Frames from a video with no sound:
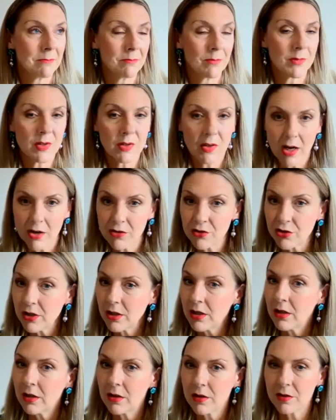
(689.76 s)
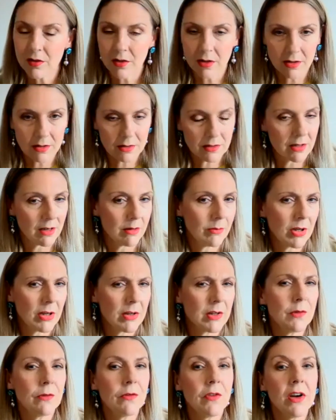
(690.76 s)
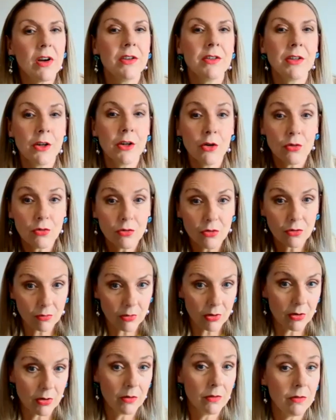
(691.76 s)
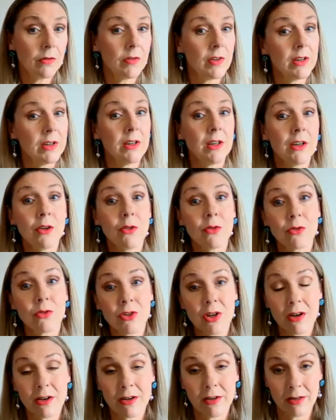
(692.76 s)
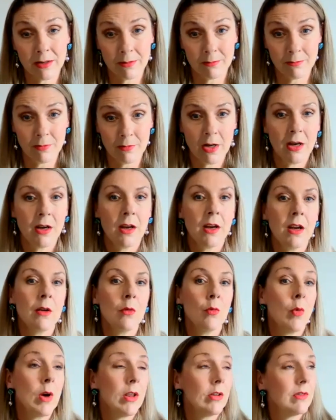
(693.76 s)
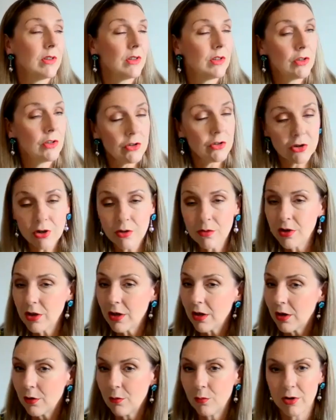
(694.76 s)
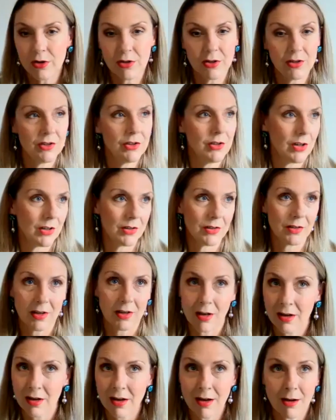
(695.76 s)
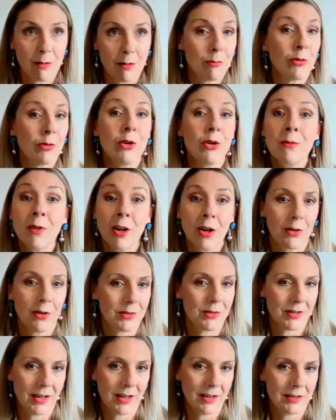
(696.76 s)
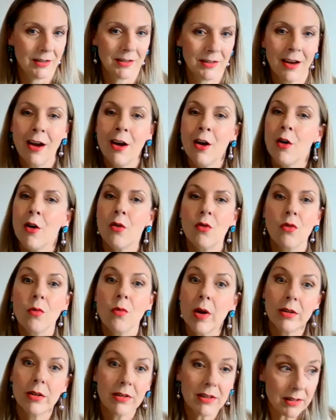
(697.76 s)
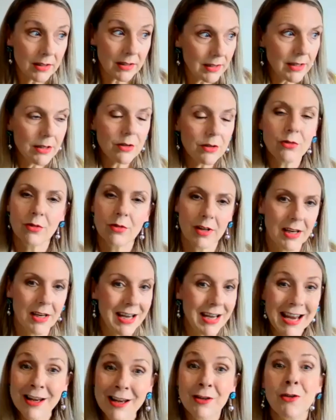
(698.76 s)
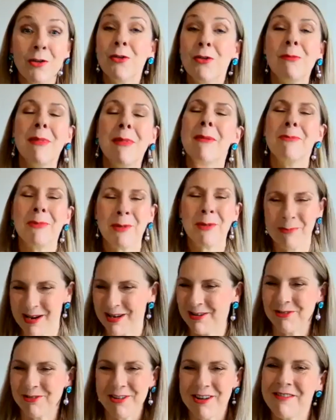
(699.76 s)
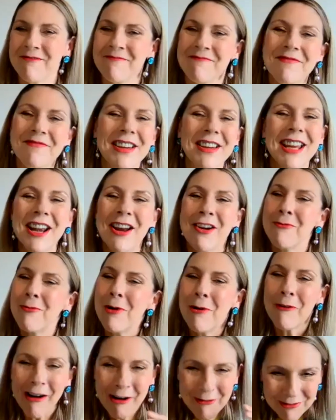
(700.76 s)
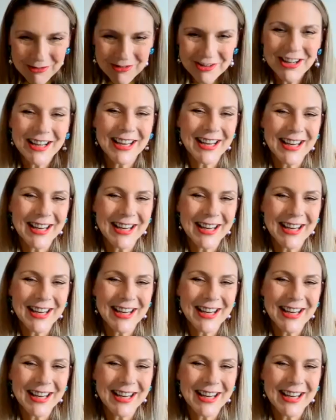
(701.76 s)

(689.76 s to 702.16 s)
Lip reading: sketching at a certain time of night, finding your groove, finding your time, whether it's a studio, which is just a broom closet, or whether it's literally in your mum's bedroom, you know, wherever it